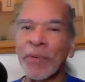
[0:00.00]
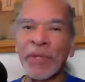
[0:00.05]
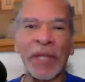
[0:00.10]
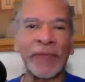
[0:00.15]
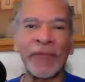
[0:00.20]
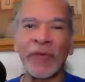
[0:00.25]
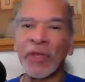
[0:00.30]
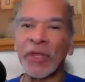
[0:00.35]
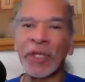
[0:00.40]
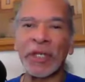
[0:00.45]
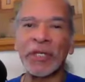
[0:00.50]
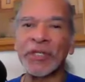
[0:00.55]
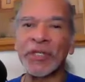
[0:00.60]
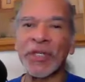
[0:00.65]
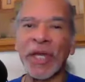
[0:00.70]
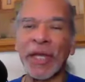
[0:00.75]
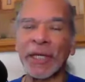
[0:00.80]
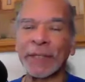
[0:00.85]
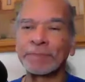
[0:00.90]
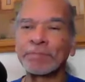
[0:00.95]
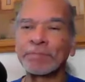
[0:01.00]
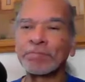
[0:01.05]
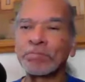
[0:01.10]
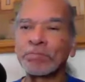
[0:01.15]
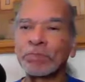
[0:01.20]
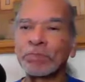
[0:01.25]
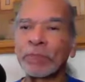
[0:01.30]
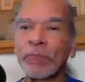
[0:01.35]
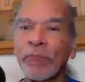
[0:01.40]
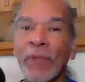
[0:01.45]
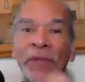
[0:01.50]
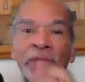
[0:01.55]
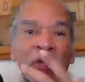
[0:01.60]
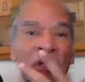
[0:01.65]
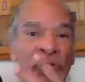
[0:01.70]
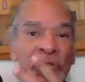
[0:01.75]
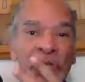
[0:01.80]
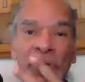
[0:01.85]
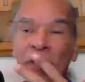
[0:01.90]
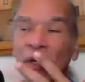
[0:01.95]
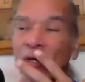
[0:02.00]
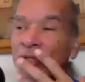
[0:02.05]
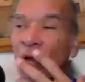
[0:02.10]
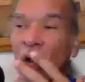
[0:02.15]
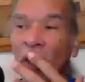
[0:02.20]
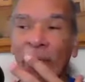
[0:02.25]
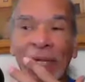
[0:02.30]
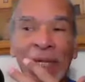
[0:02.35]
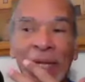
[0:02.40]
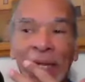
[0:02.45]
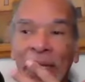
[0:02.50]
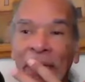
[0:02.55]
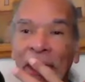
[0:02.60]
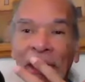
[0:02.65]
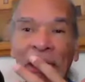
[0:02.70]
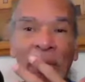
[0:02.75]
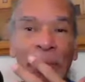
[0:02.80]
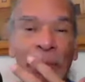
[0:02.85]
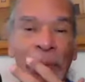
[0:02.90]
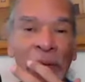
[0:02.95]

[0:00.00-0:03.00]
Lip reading: with everything you said. There's hardly any lip